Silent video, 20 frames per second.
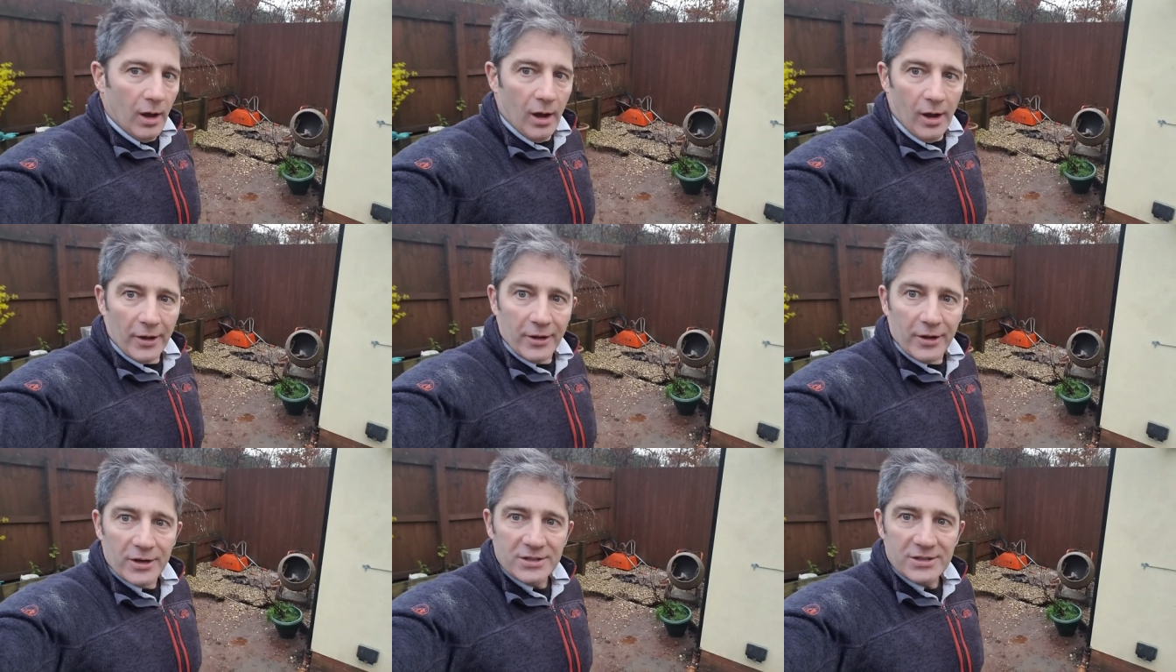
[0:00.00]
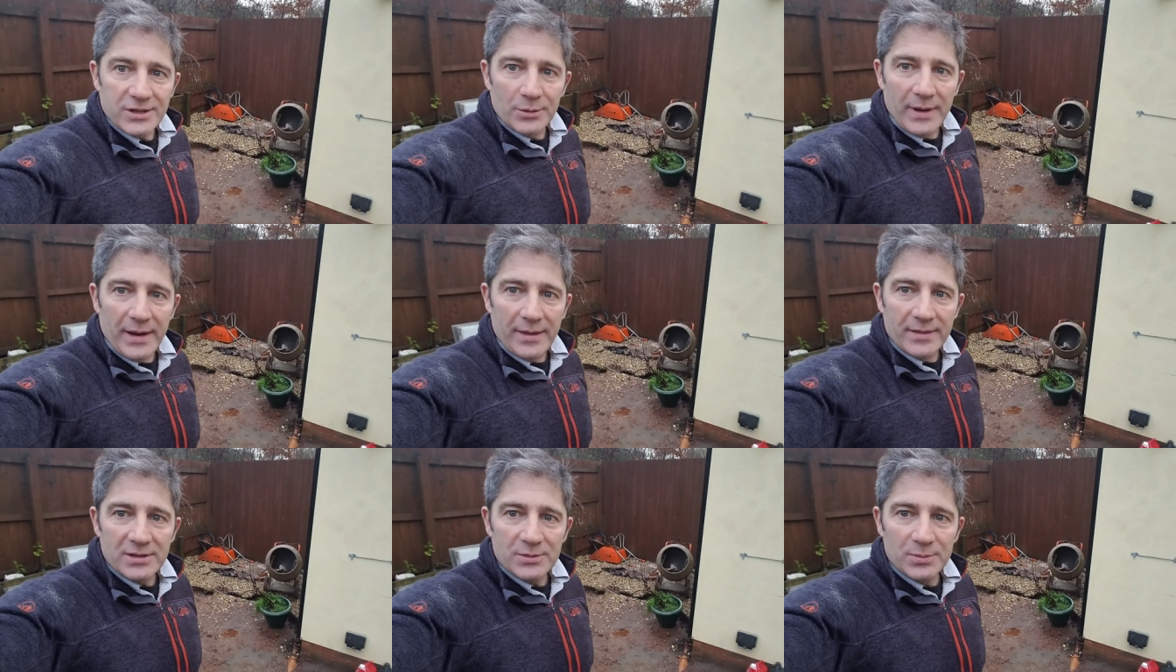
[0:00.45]
I got to slow
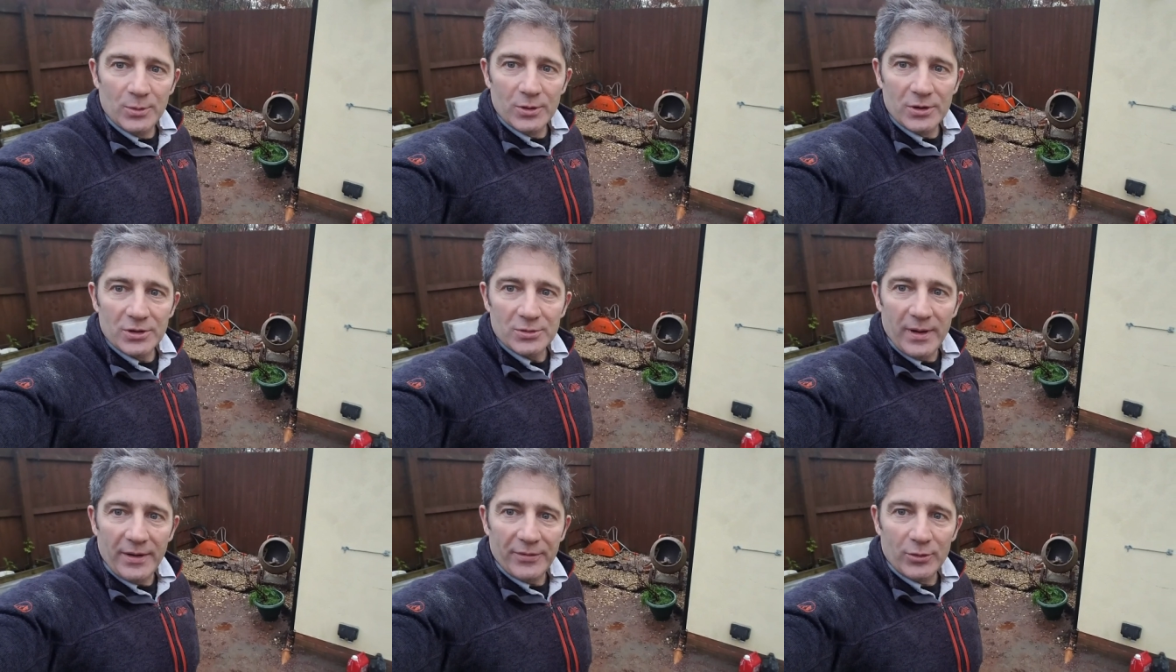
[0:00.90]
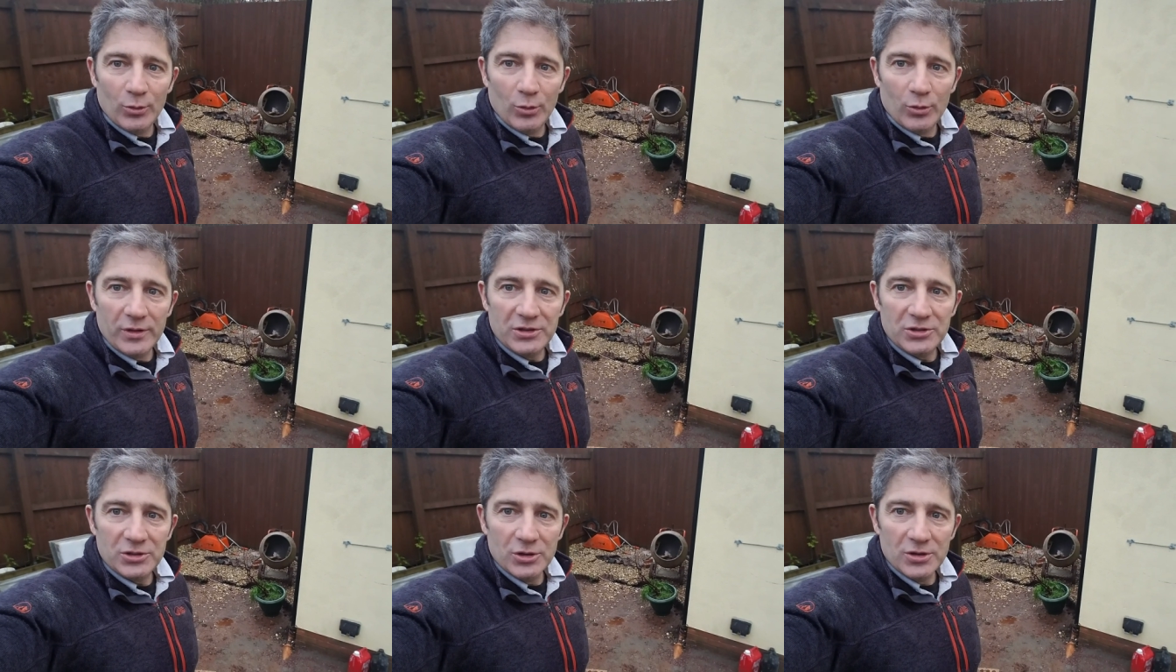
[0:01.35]
down this morning. So after all
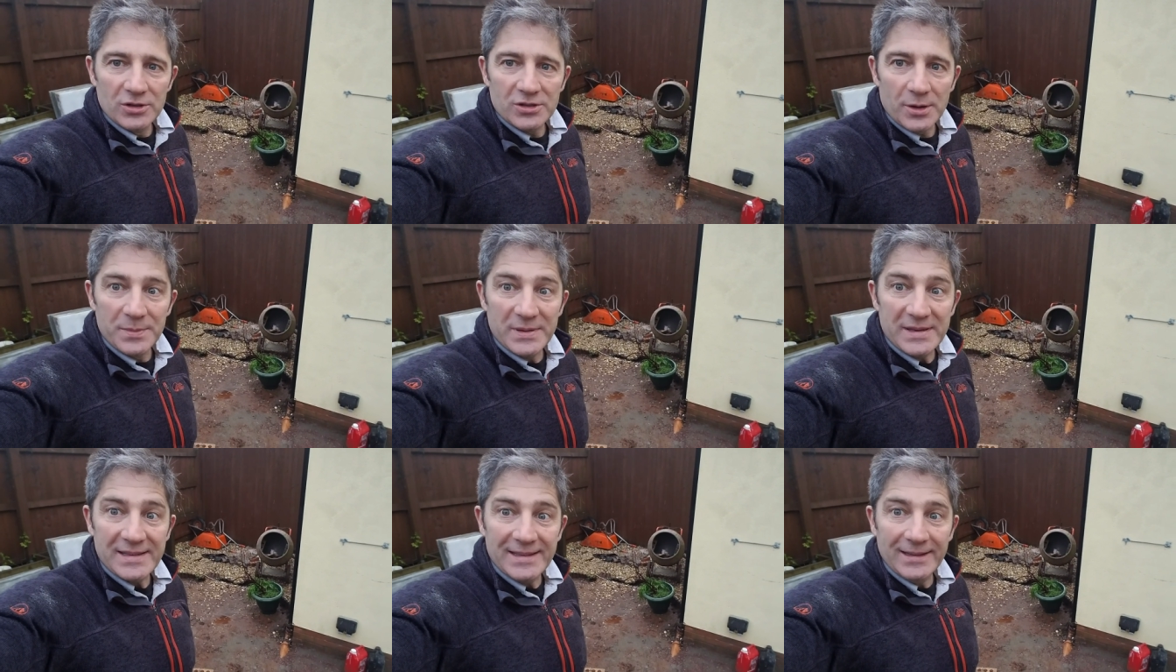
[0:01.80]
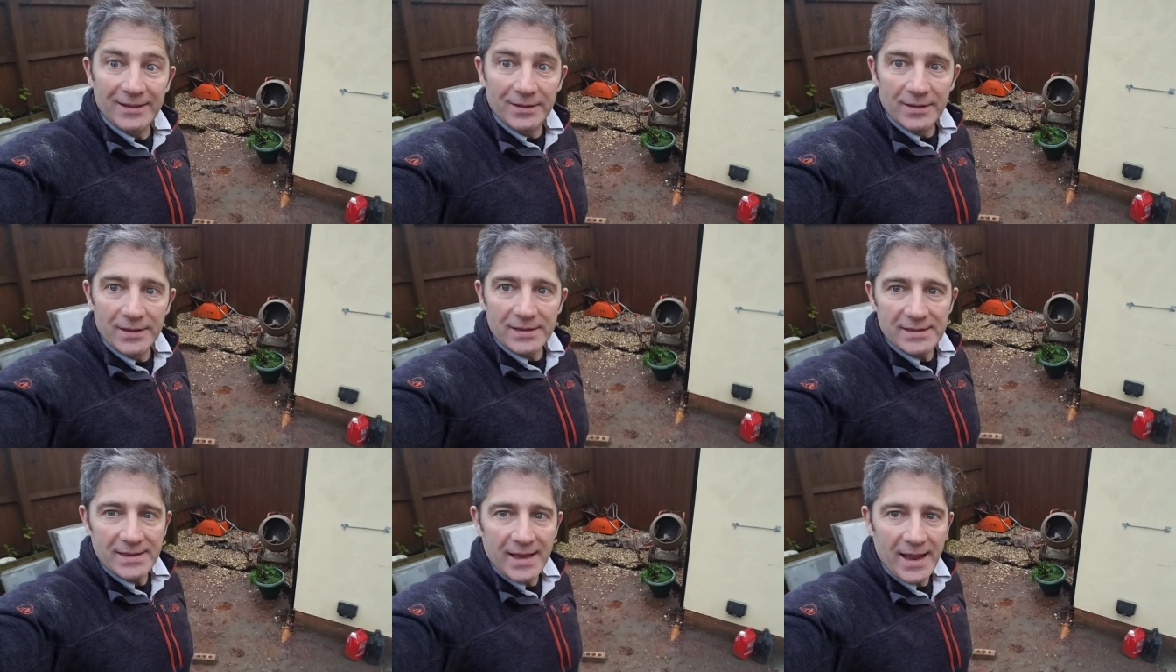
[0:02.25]
these years, I'm
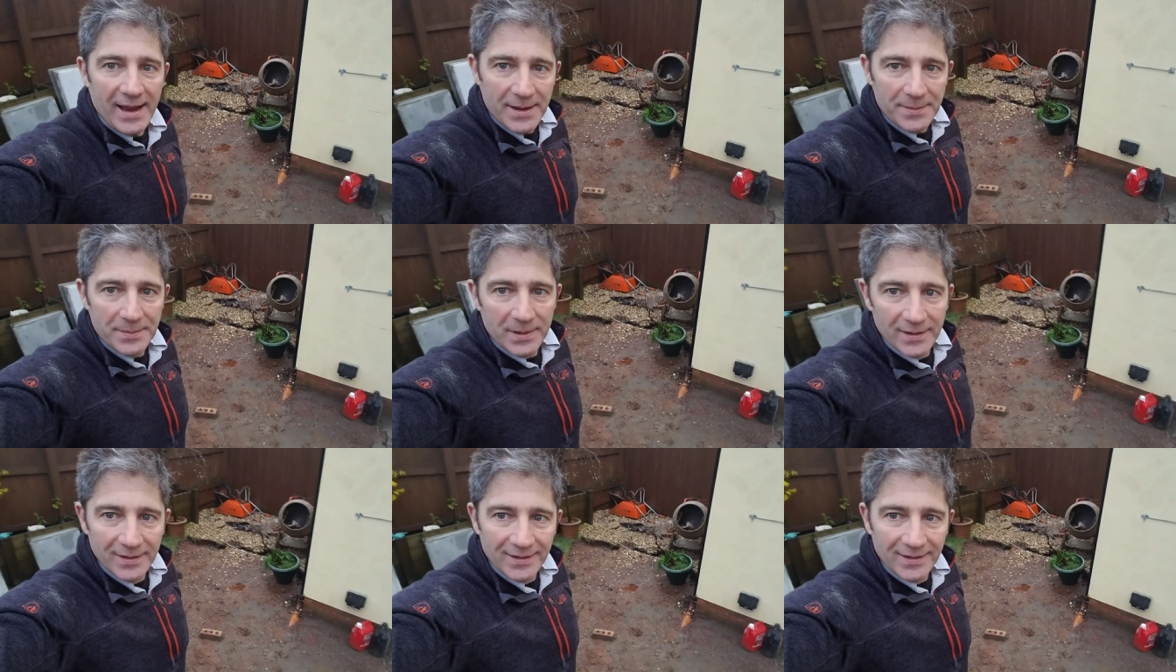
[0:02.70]
still the same.